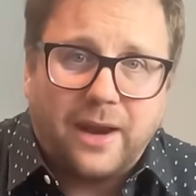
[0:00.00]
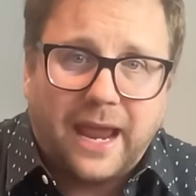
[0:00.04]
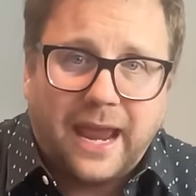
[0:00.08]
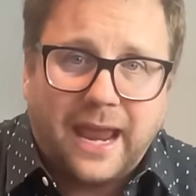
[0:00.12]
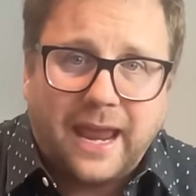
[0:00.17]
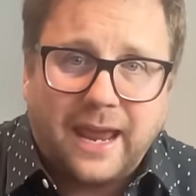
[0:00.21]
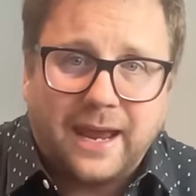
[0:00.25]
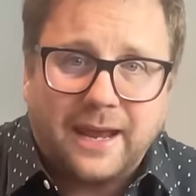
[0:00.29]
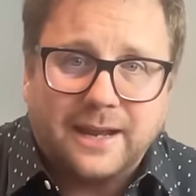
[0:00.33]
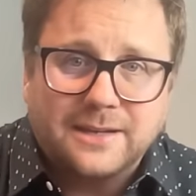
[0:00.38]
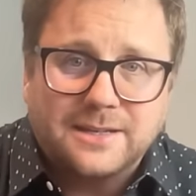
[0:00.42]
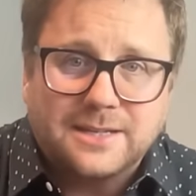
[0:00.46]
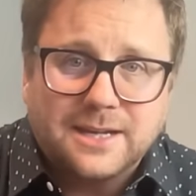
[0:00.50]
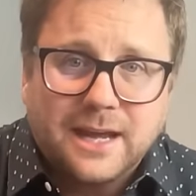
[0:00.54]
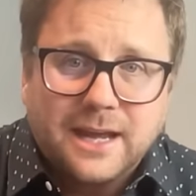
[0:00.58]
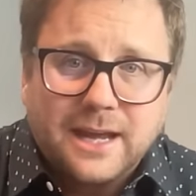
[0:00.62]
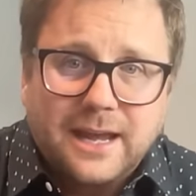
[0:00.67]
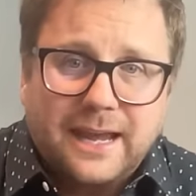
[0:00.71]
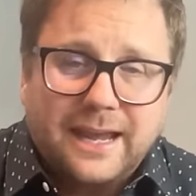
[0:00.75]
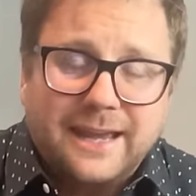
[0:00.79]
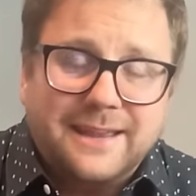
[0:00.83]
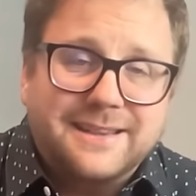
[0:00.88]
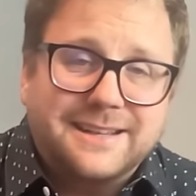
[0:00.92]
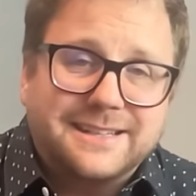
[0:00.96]
And
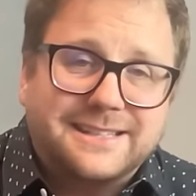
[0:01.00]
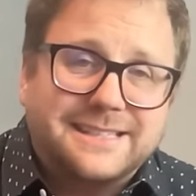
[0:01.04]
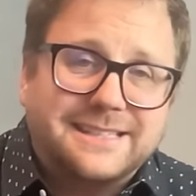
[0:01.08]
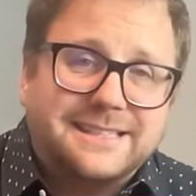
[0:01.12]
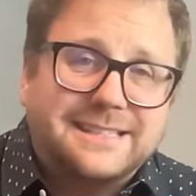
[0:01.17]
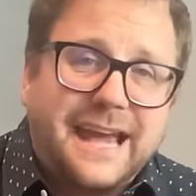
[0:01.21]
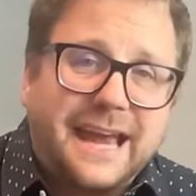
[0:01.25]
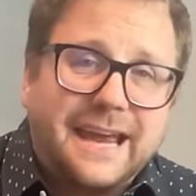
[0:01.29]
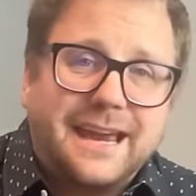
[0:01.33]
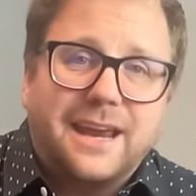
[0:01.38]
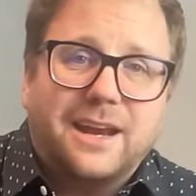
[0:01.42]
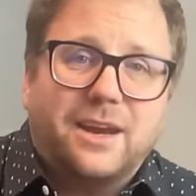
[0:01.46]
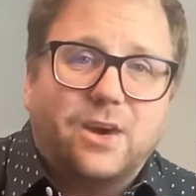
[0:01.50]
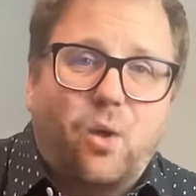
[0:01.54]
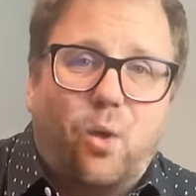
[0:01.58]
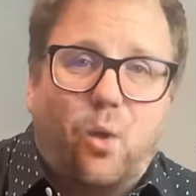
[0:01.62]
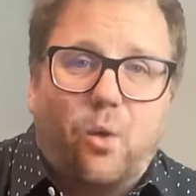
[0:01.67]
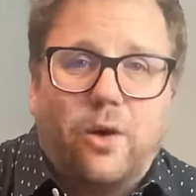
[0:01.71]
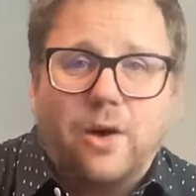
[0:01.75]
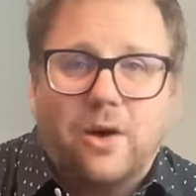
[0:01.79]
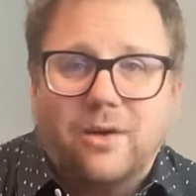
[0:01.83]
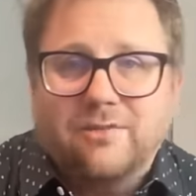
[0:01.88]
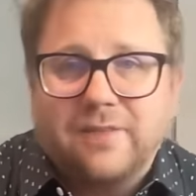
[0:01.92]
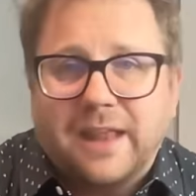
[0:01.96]
in the second
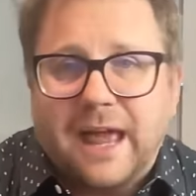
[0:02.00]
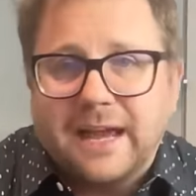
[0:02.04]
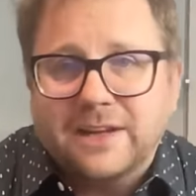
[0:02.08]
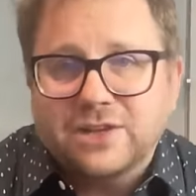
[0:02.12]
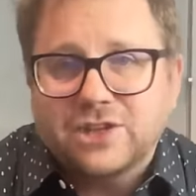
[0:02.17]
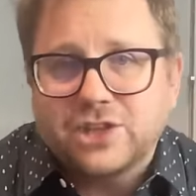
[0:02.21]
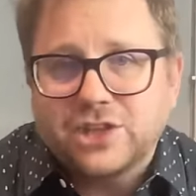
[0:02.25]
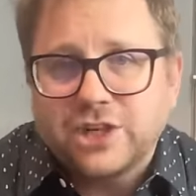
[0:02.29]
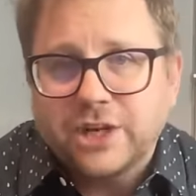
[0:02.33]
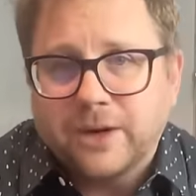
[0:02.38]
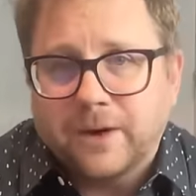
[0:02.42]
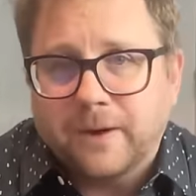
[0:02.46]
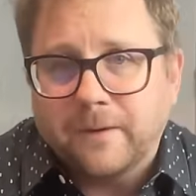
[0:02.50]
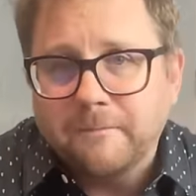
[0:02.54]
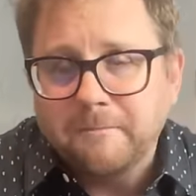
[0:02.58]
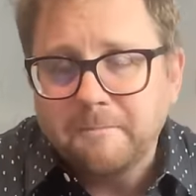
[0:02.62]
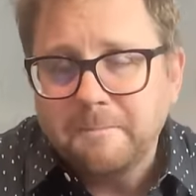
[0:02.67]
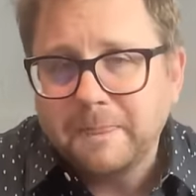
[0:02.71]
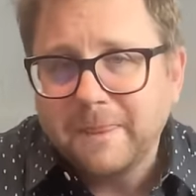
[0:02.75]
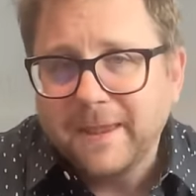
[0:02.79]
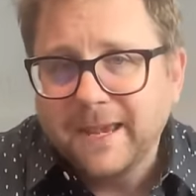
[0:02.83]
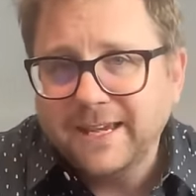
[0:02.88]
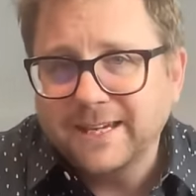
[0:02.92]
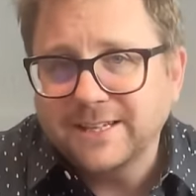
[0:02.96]
quarter of last year,
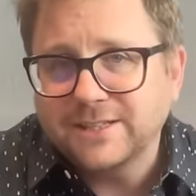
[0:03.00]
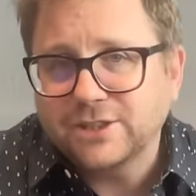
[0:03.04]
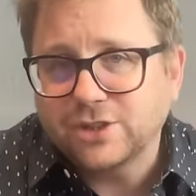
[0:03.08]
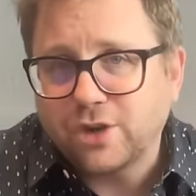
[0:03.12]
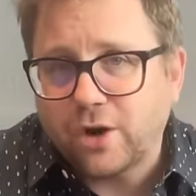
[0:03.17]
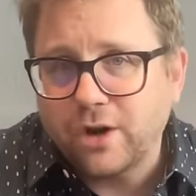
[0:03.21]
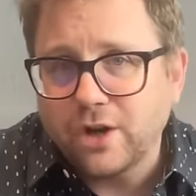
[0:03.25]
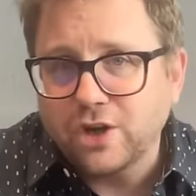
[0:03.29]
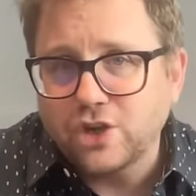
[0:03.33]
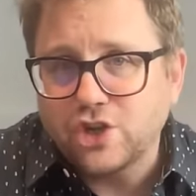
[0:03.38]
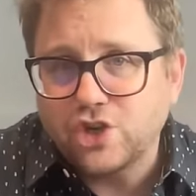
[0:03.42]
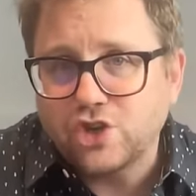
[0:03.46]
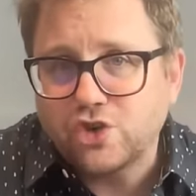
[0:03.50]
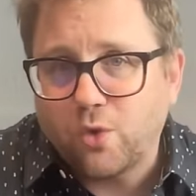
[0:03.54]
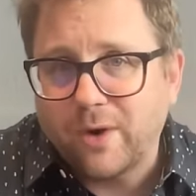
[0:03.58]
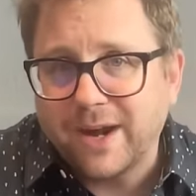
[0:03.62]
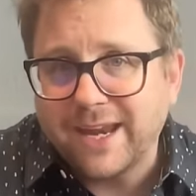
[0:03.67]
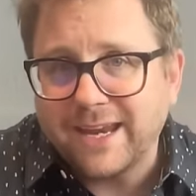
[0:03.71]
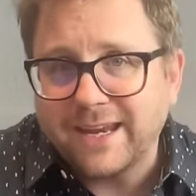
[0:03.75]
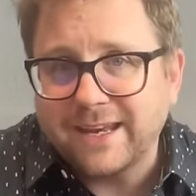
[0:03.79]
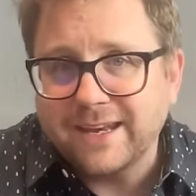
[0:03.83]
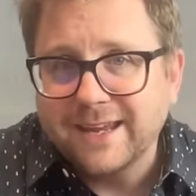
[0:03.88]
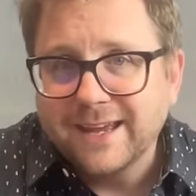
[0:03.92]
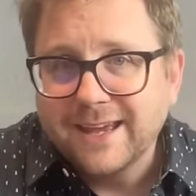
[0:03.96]
he started
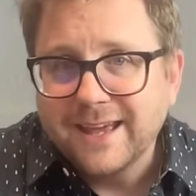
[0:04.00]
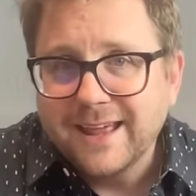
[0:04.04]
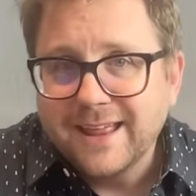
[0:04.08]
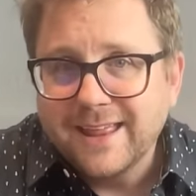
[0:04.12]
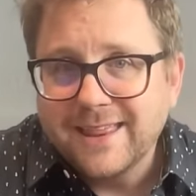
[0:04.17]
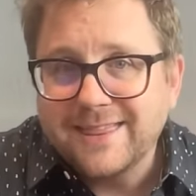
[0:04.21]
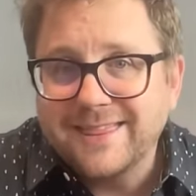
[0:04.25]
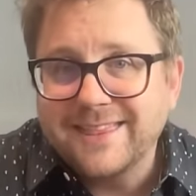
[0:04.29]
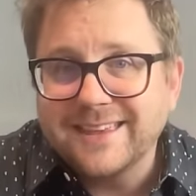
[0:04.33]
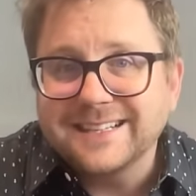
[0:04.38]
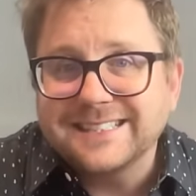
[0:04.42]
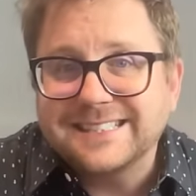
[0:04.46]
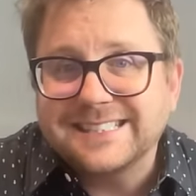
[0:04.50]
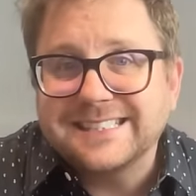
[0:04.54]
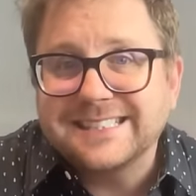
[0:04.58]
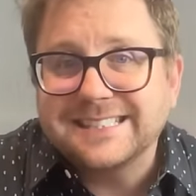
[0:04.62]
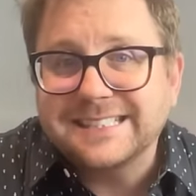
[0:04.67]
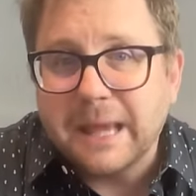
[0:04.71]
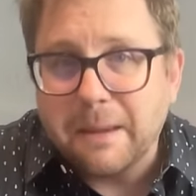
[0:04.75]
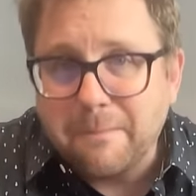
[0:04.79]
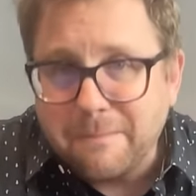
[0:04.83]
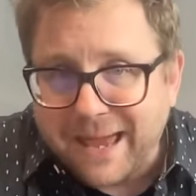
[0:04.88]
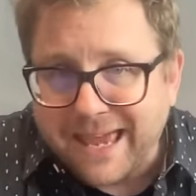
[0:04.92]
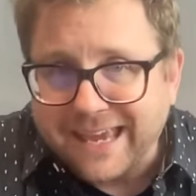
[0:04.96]
shorting the
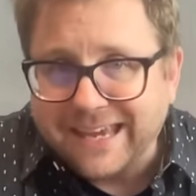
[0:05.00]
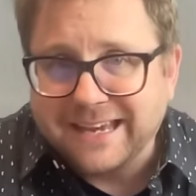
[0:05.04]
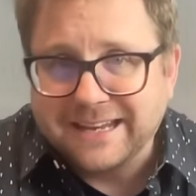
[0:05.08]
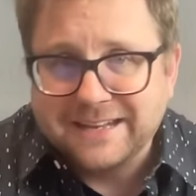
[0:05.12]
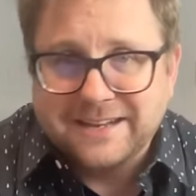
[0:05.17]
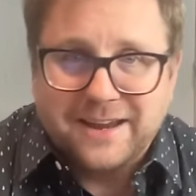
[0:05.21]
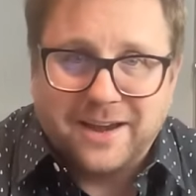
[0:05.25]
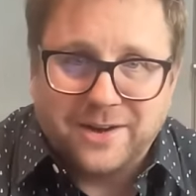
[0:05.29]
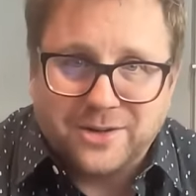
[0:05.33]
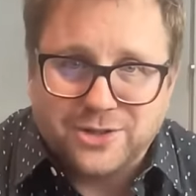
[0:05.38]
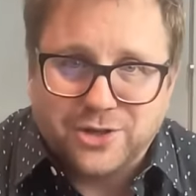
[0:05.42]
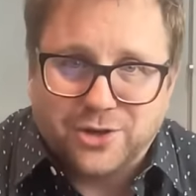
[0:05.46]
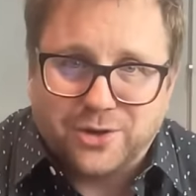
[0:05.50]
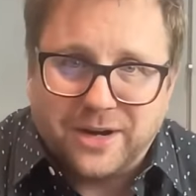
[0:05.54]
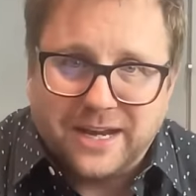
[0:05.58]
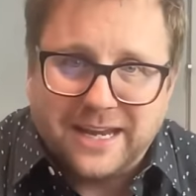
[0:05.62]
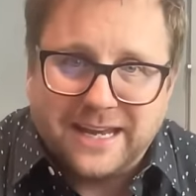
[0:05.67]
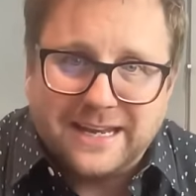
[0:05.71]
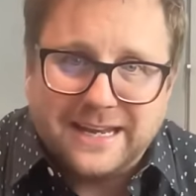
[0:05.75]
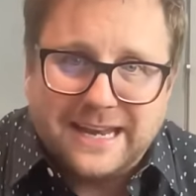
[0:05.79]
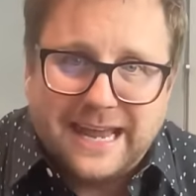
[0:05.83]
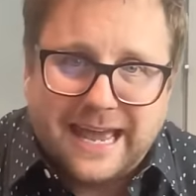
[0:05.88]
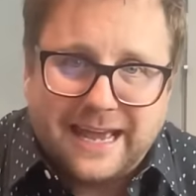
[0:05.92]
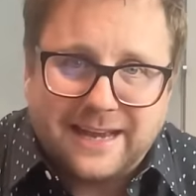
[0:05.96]
semiconductor
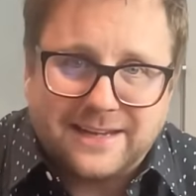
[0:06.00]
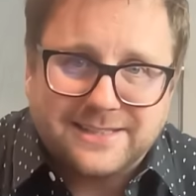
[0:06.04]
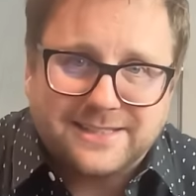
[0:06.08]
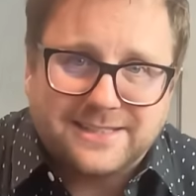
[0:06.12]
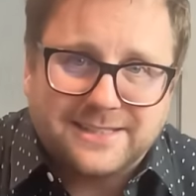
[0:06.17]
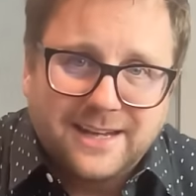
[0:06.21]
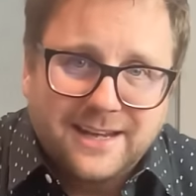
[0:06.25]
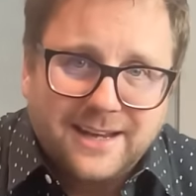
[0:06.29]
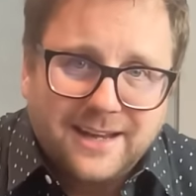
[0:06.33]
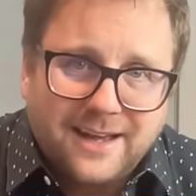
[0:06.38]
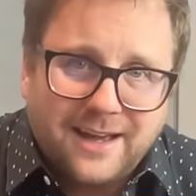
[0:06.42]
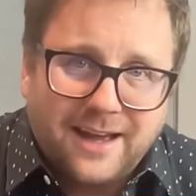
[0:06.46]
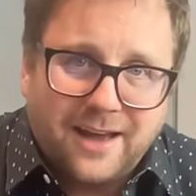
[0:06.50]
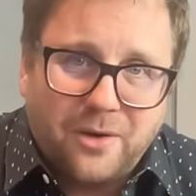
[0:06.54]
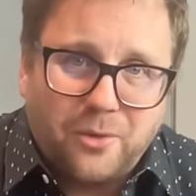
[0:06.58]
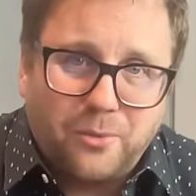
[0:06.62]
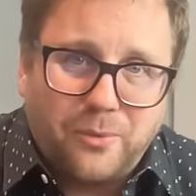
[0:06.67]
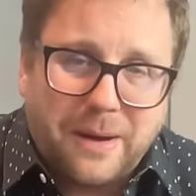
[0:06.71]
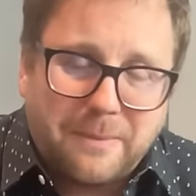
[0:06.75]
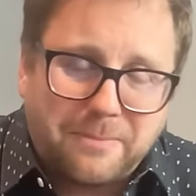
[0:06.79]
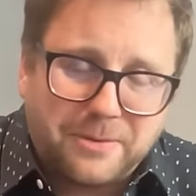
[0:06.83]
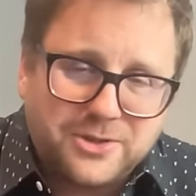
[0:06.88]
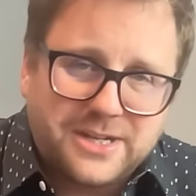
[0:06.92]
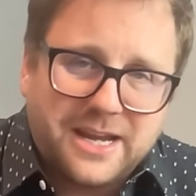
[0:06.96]
index, uh,
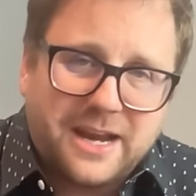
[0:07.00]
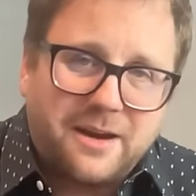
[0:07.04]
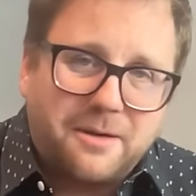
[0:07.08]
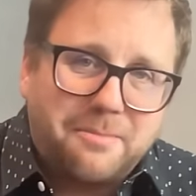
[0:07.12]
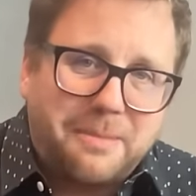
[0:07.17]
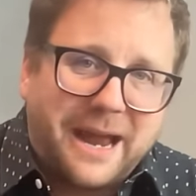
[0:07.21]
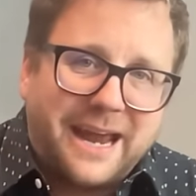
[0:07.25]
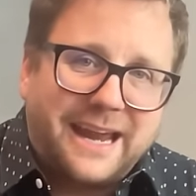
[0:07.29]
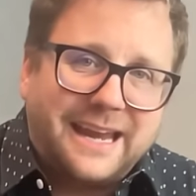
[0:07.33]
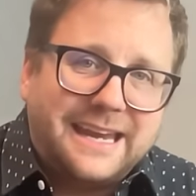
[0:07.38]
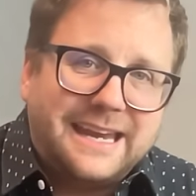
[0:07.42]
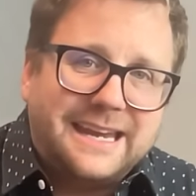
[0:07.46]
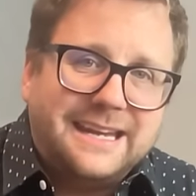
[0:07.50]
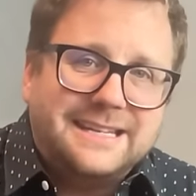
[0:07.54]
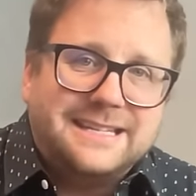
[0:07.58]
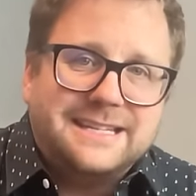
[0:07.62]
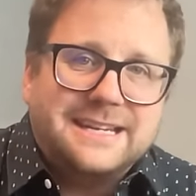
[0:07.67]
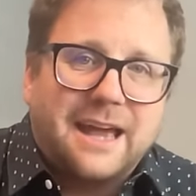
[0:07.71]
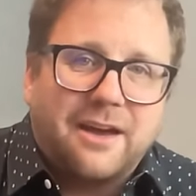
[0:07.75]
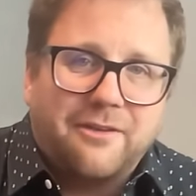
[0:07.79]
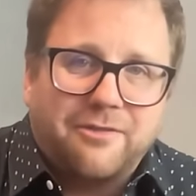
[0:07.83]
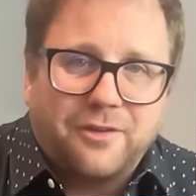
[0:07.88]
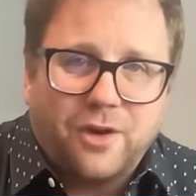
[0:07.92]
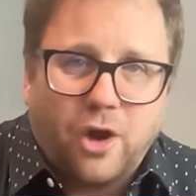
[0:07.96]
represented by an E T
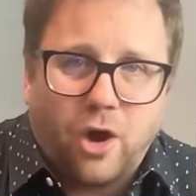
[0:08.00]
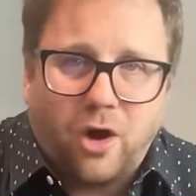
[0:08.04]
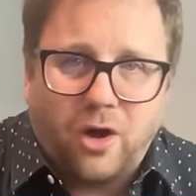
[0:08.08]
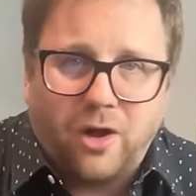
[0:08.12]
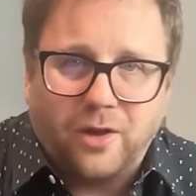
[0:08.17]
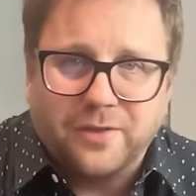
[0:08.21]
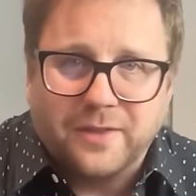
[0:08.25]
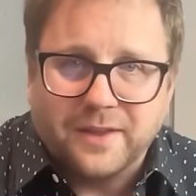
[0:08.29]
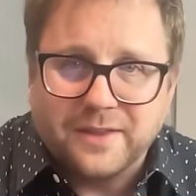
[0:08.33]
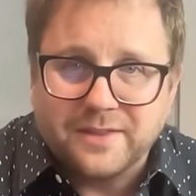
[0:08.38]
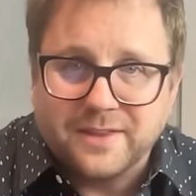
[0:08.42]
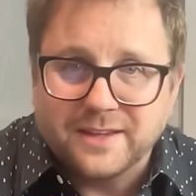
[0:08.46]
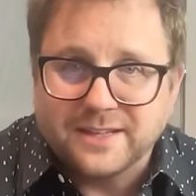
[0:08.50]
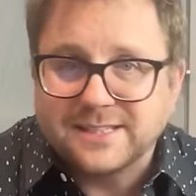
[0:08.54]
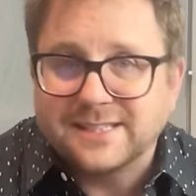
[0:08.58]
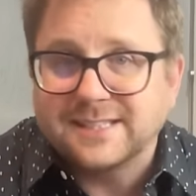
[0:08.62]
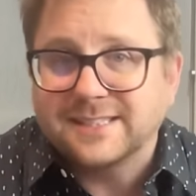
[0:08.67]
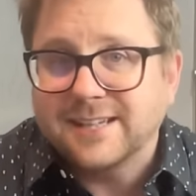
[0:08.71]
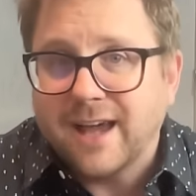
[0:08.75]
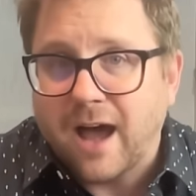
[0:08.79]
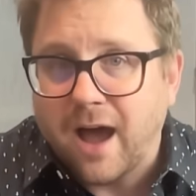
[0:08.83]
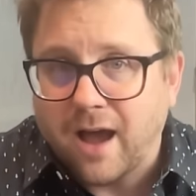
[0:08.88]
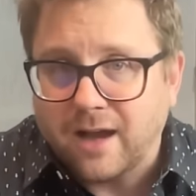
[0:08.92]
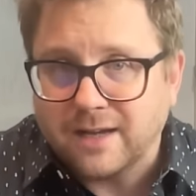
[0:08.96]
F called the
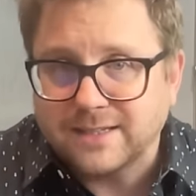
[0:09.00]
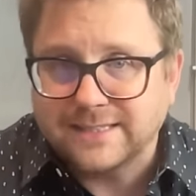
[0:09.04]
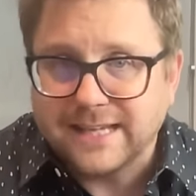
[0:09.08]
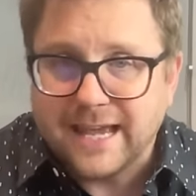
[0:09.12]
SOX.